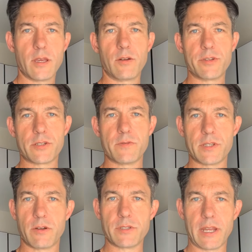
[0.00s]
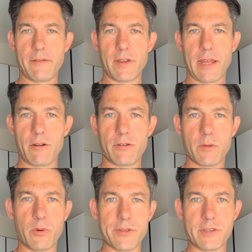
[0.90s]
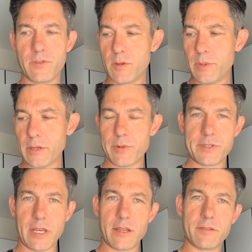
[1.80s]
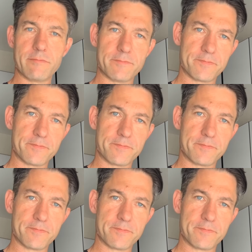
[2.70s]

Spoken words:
It'll just result in ever narrower points of view being presented